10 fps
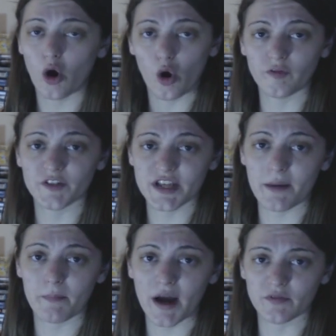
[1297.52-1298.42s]
all for
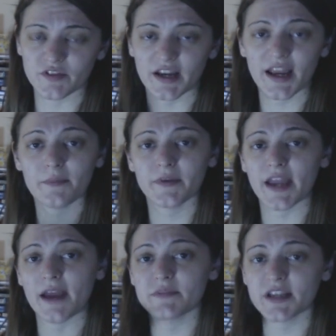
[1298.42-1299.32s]
£10, and I kept the
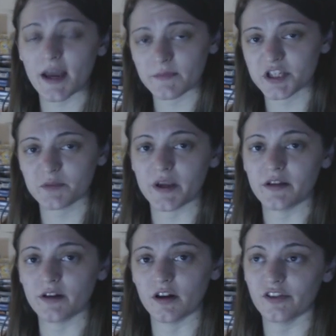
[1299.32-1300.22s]
games, kept the
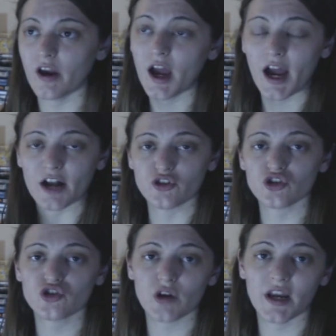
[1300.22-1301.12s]
speakers. I
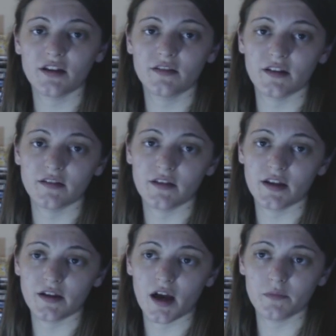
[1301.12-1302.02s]
just traded in
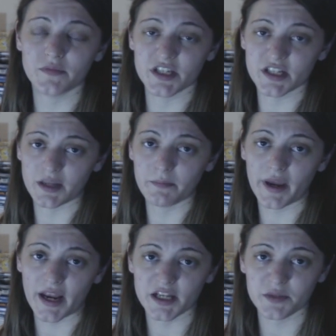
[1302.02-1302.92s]
the slim
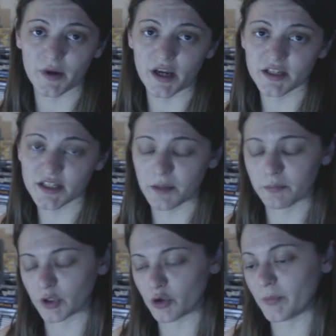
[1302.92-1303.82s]
PSP,
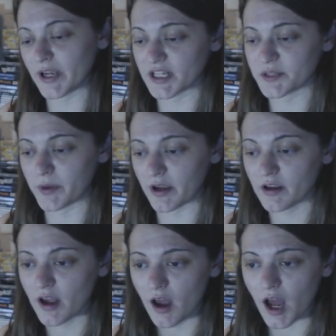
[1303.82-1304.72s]
slim blue
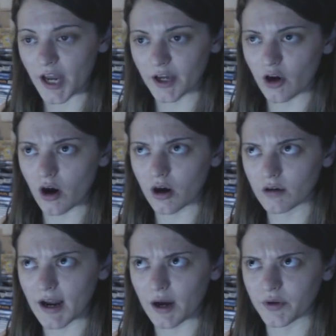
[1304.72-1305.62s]
PSP, and I got
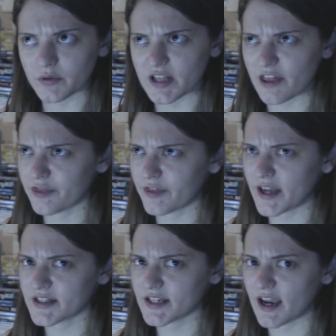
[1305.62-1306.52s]
around, it was like
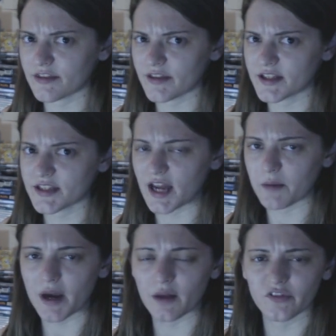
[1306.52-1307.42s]

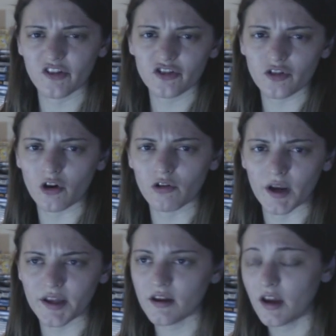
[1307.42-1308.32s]
£39 in store
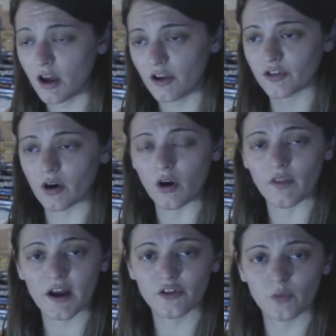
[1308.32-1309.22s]
credit, so I got
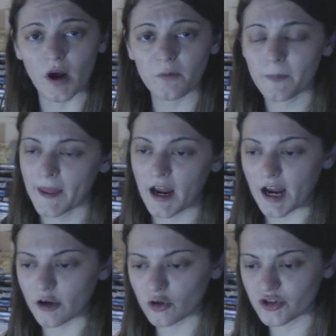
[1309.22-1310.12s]
that as well.
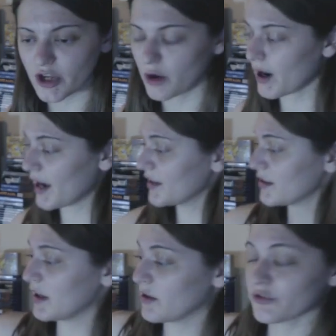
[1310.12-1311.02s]
I had
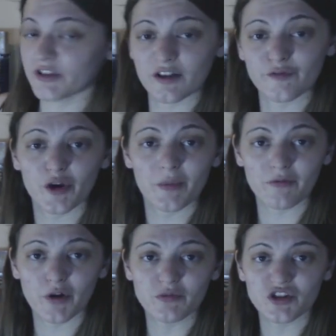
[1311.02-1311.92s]
a little dig through my
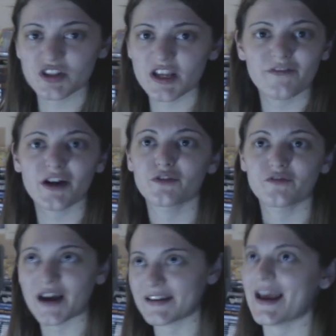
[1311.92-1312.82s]
room just to see if I could
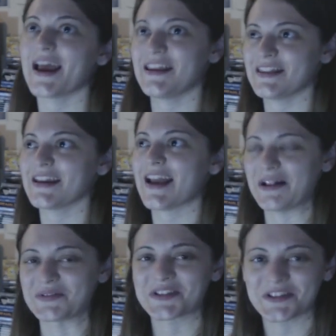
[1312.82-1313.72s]
find anything
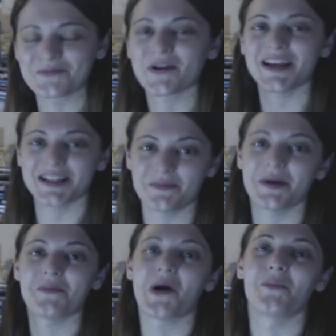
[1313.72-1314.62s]
else to raise a
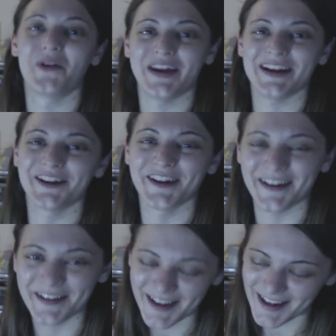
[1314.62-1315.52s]
bit more money.
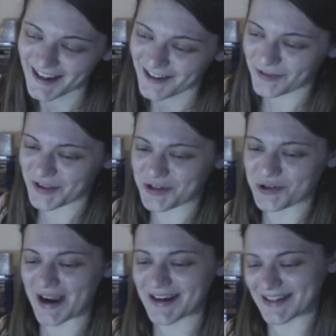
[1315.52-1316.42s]
For the
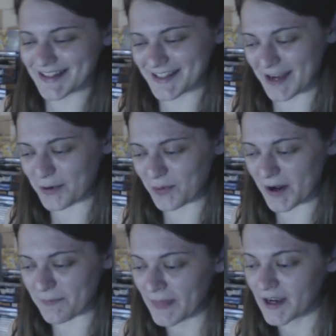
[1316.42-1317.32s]
trading.
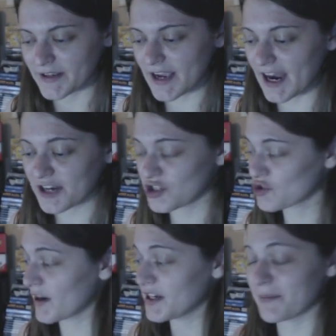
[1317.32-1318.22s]
So yeah, I actually
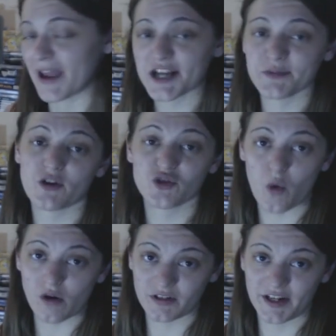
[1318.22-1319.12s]
traded in my Xbox
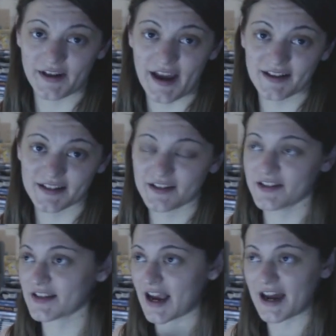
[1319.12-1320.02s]
One Connect because